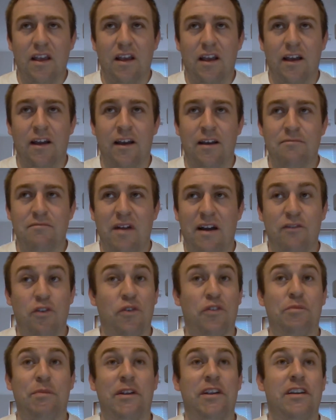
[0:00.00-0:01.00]
I've
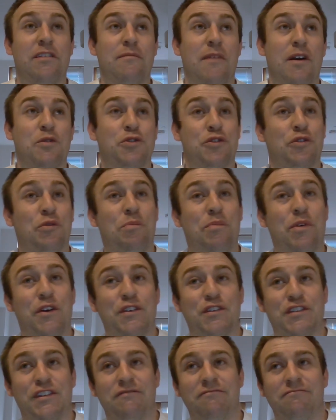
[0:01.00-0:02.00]
always been an emotional
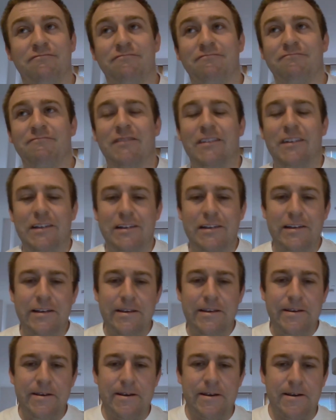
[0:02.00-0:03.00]
person,
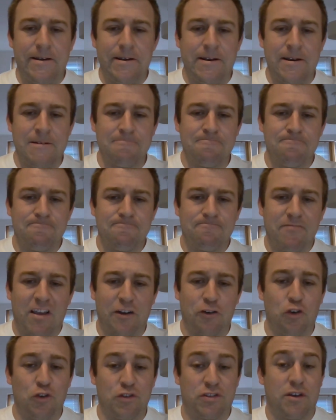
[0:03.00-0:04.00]
and
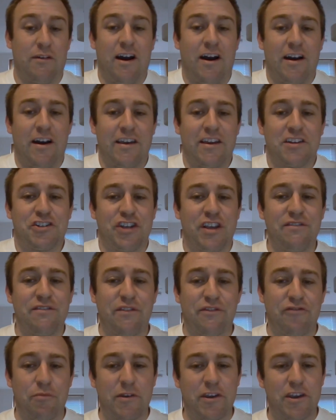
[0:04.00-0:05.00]
also a high achiever
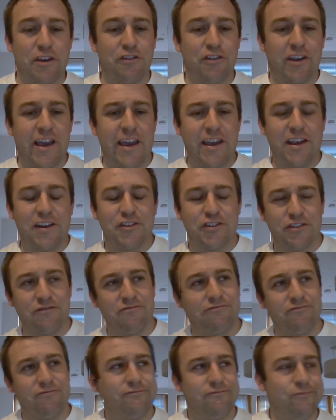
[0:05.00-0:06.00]
from a young age,
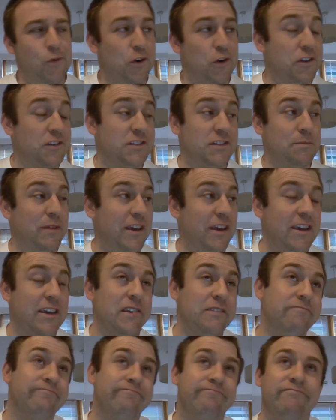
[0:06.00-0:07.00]
and wanted to
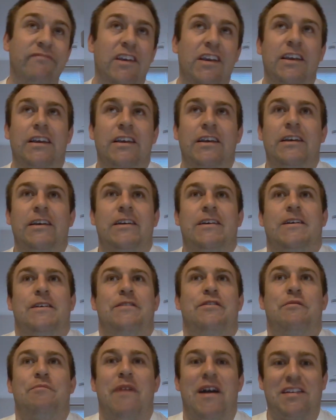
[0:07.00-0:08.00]
be
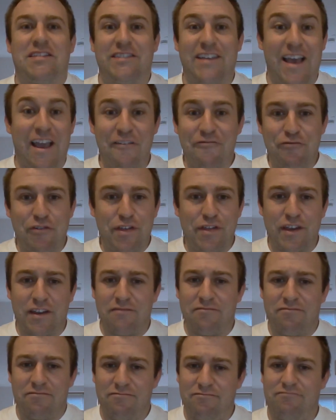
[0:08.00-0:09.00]
the best at
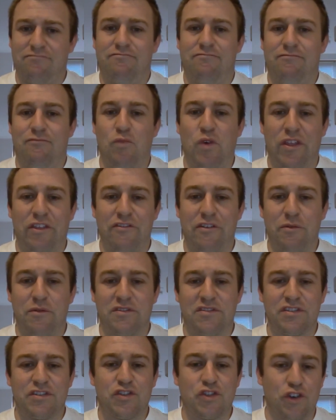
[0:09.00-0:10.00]
everything, whether it
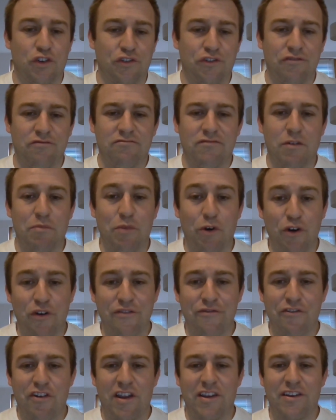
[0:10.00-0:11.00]
was a son, a
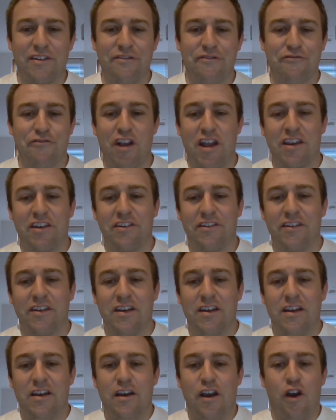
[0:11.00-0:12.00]
boyfriend, a friend,
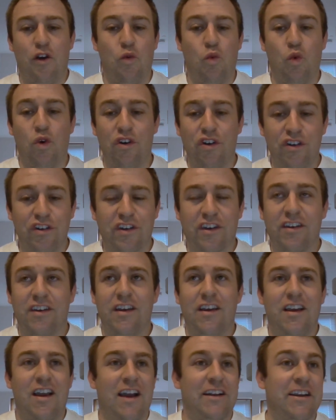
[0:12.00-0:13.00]
at work,
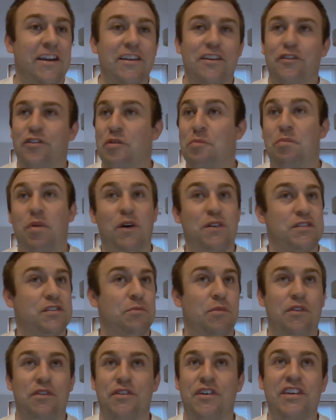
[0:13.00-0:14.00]
and any other
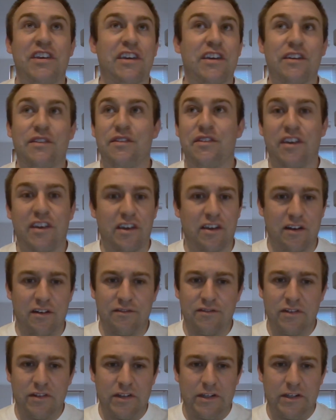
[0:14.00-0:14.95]
possible thing you can think of.